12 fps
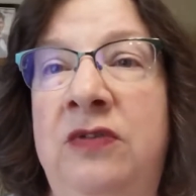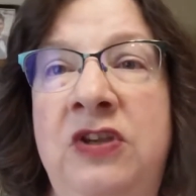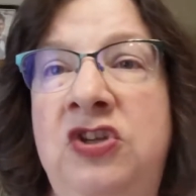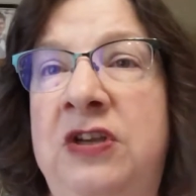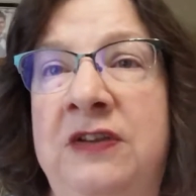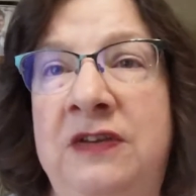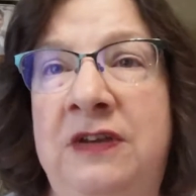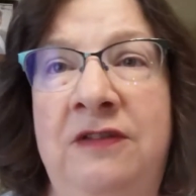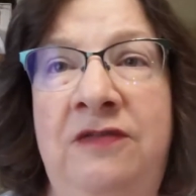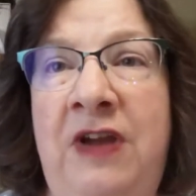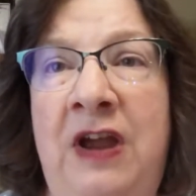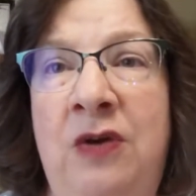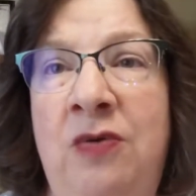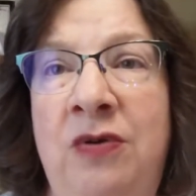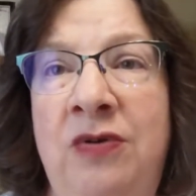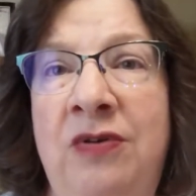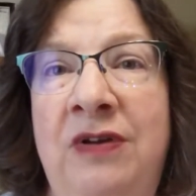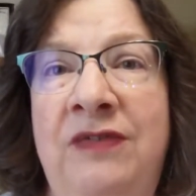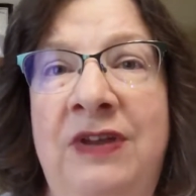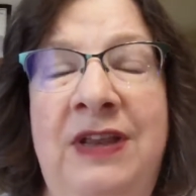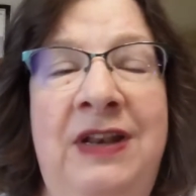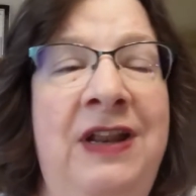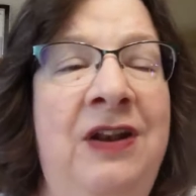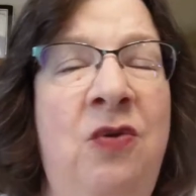think she has a fat quarter of
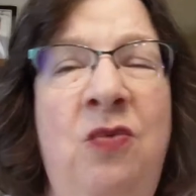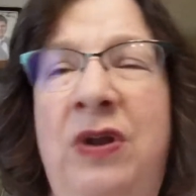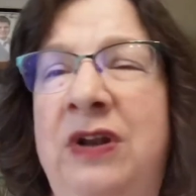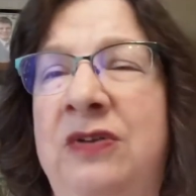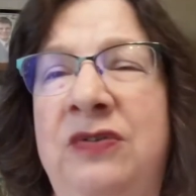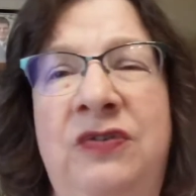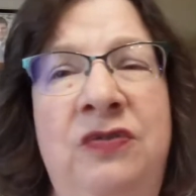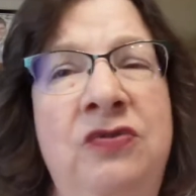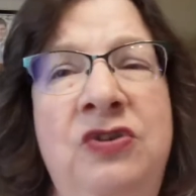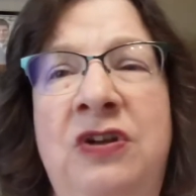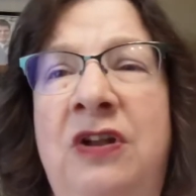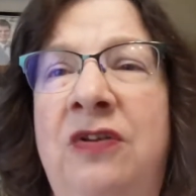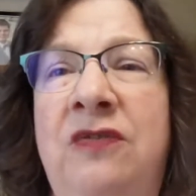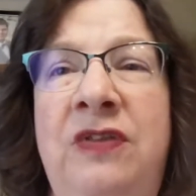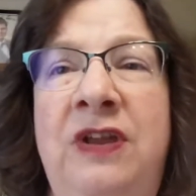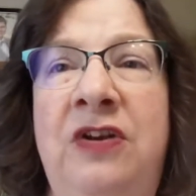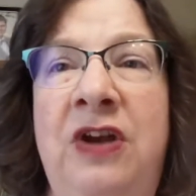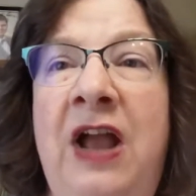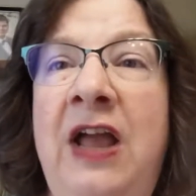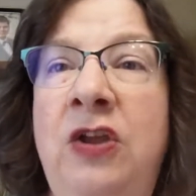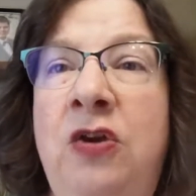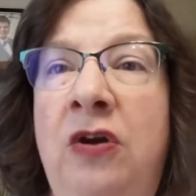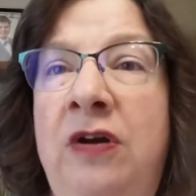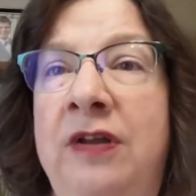it, and I don't want to go searching all over the internet. I
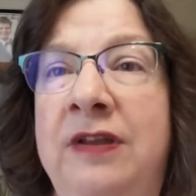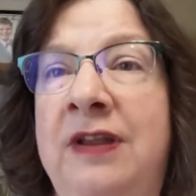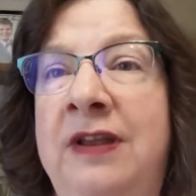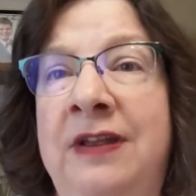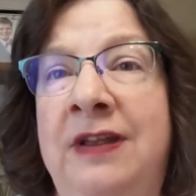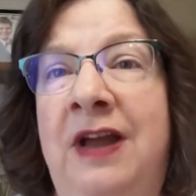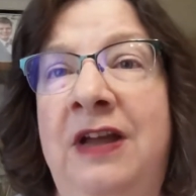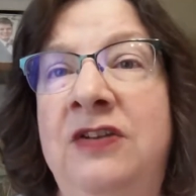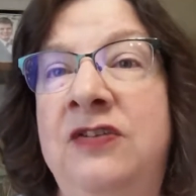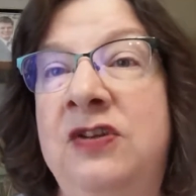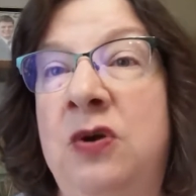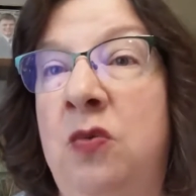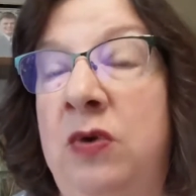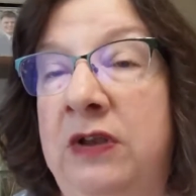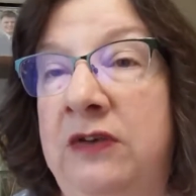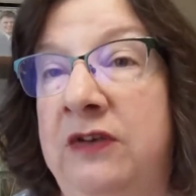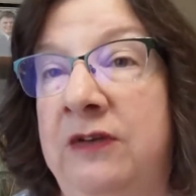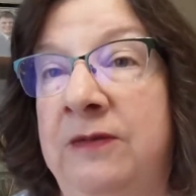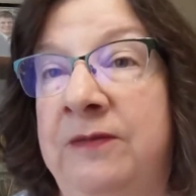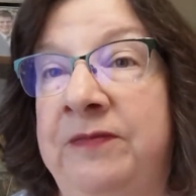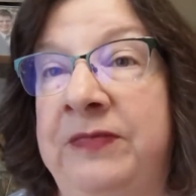could, I just don't want to.